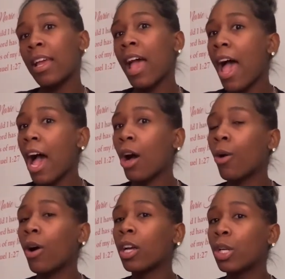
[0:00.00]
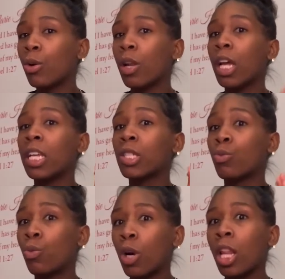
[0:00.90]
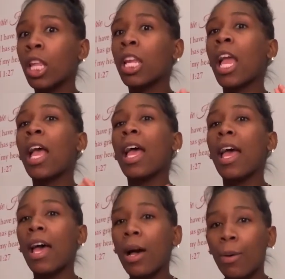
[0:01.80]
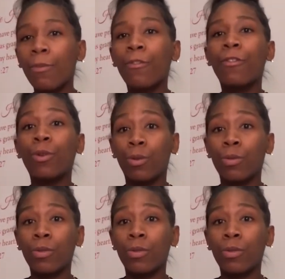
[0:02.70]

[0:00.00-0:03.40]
how a doula is really helpful.